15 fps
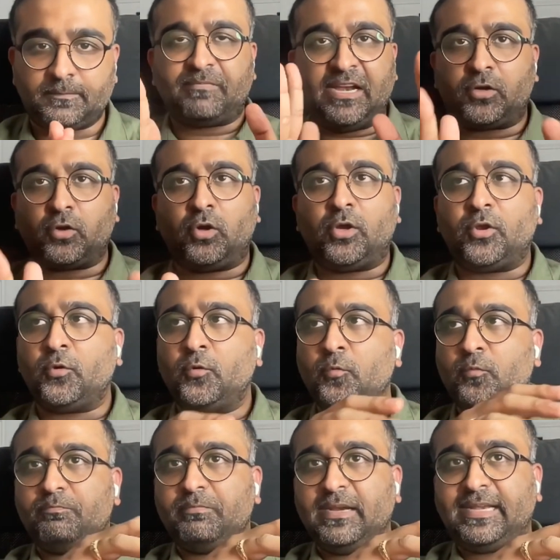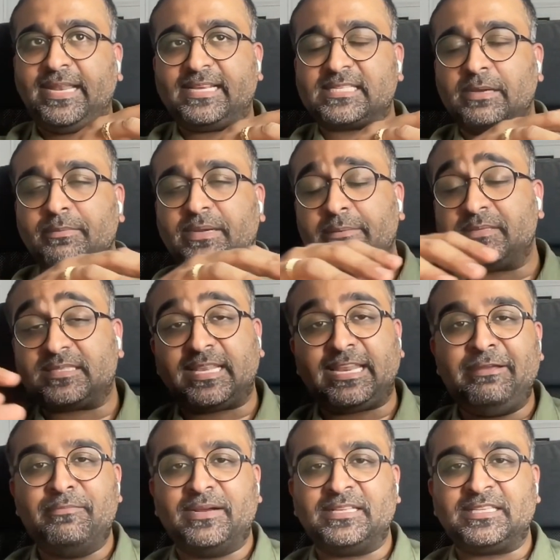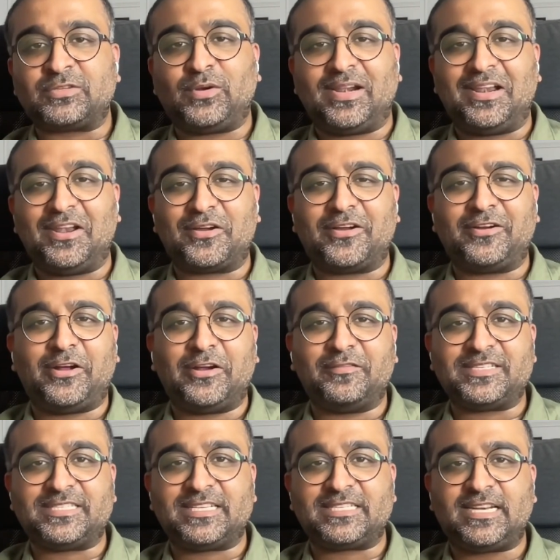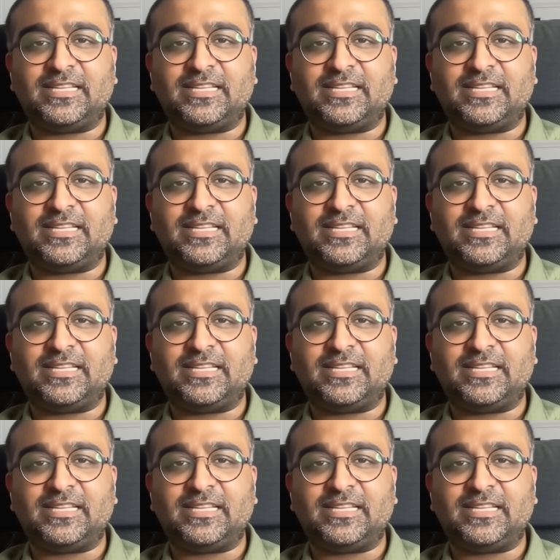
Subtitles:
I told you, it takes sometimes 3 months to unlock a conversation.